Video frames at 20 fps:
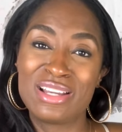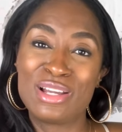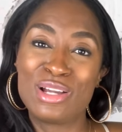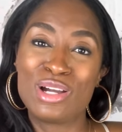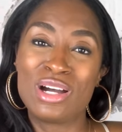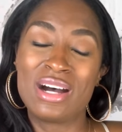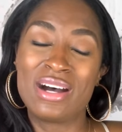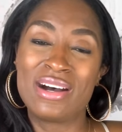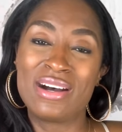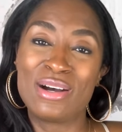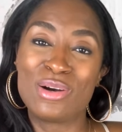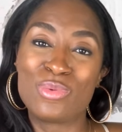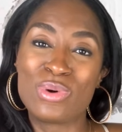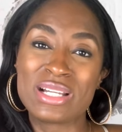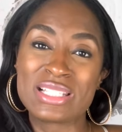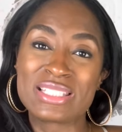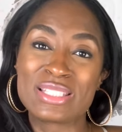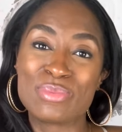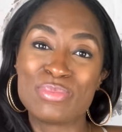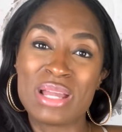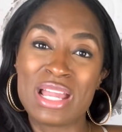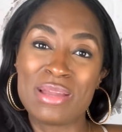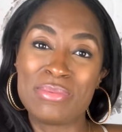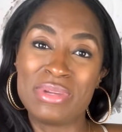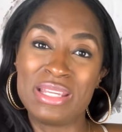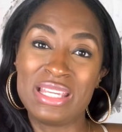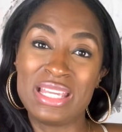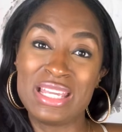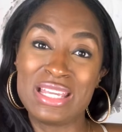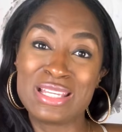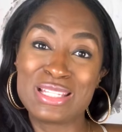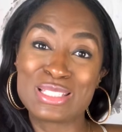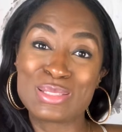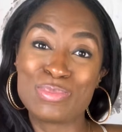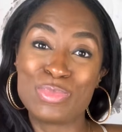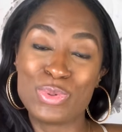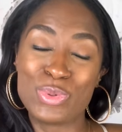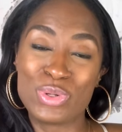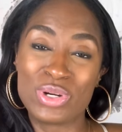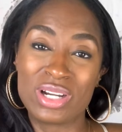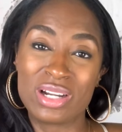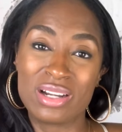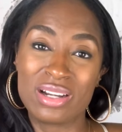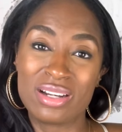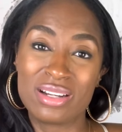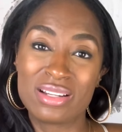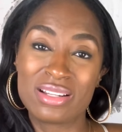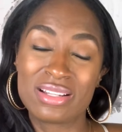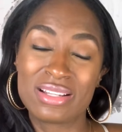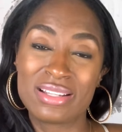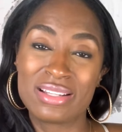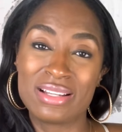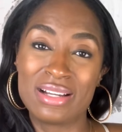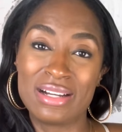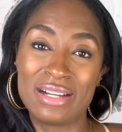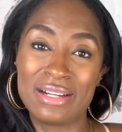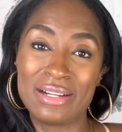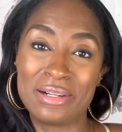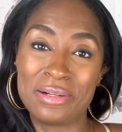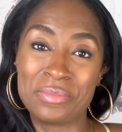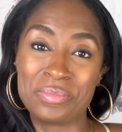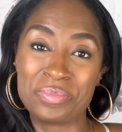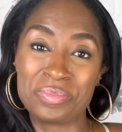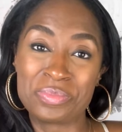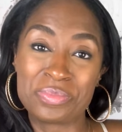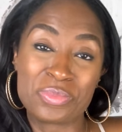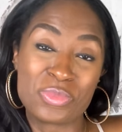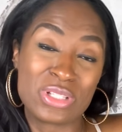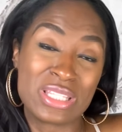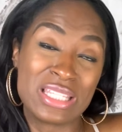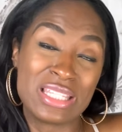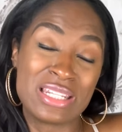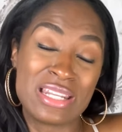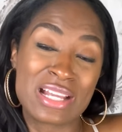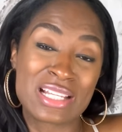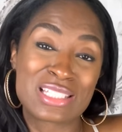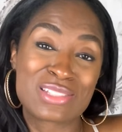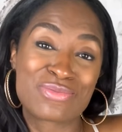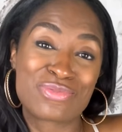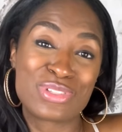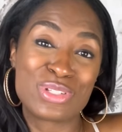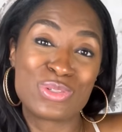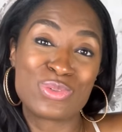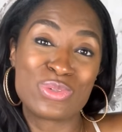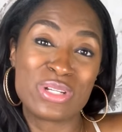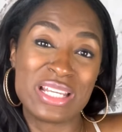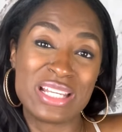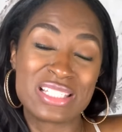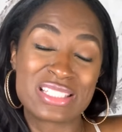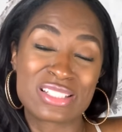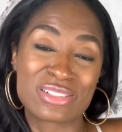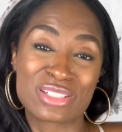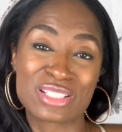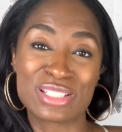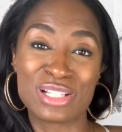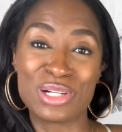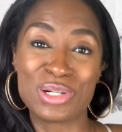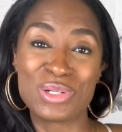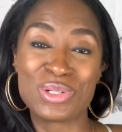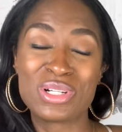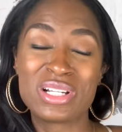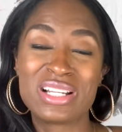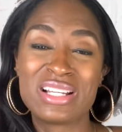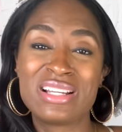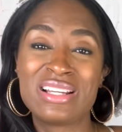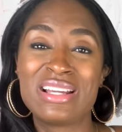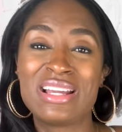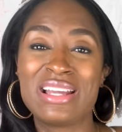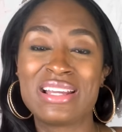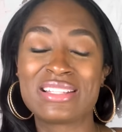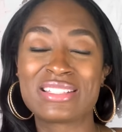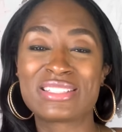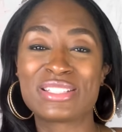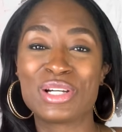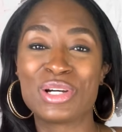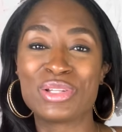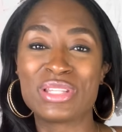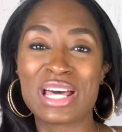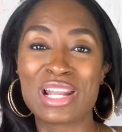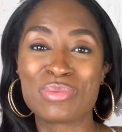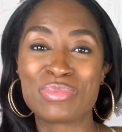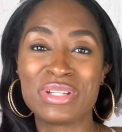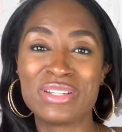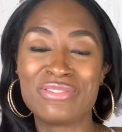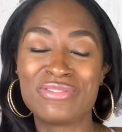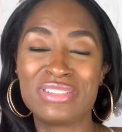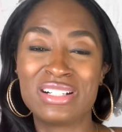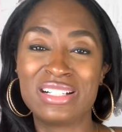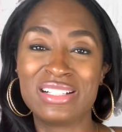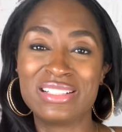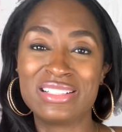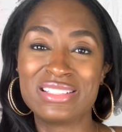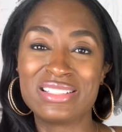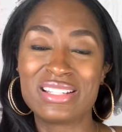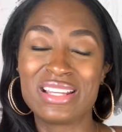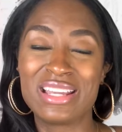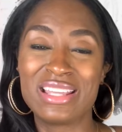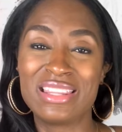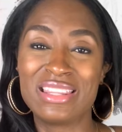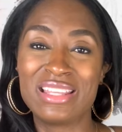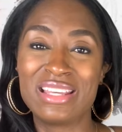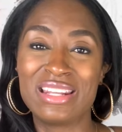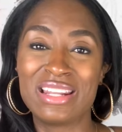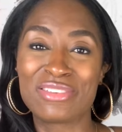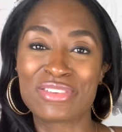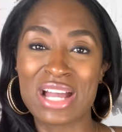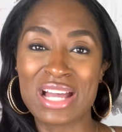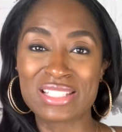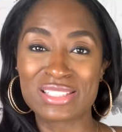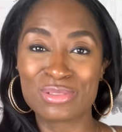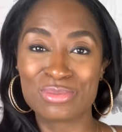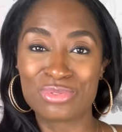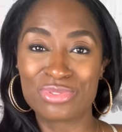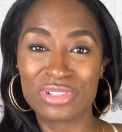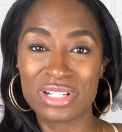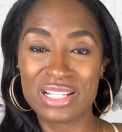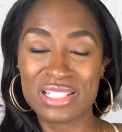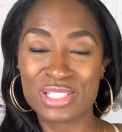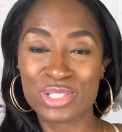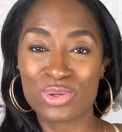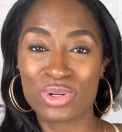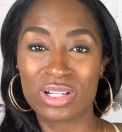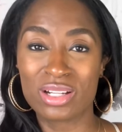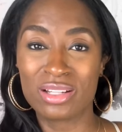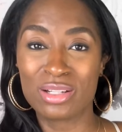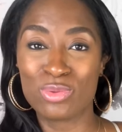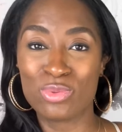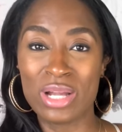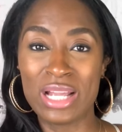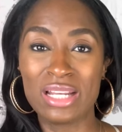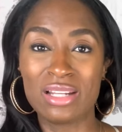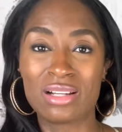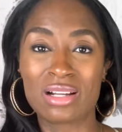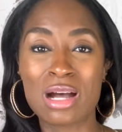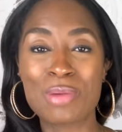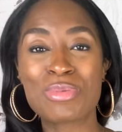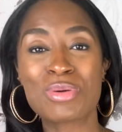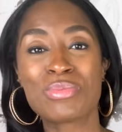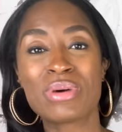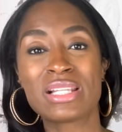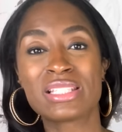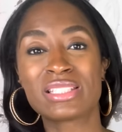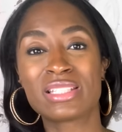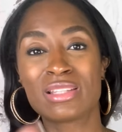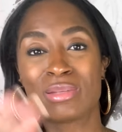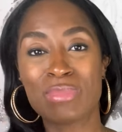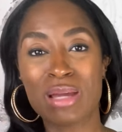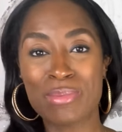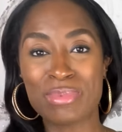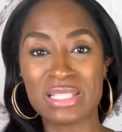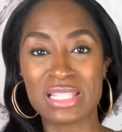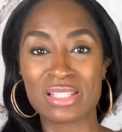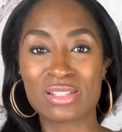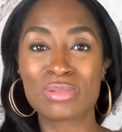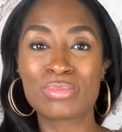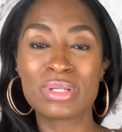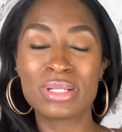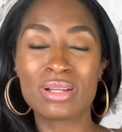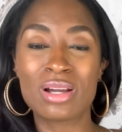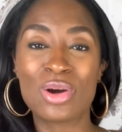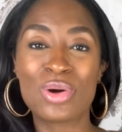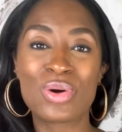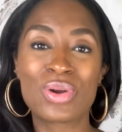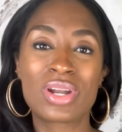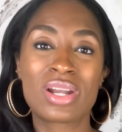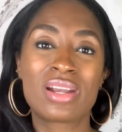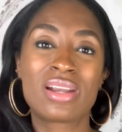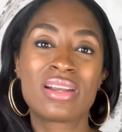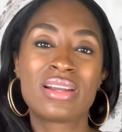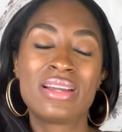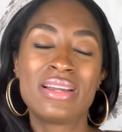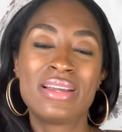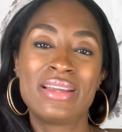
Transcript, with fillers: uh, once the baby is born um, within the next few weeks or so. And so that'll be fun. And then I've got some friends who are going to wait a couple months till the baby's a little bit older.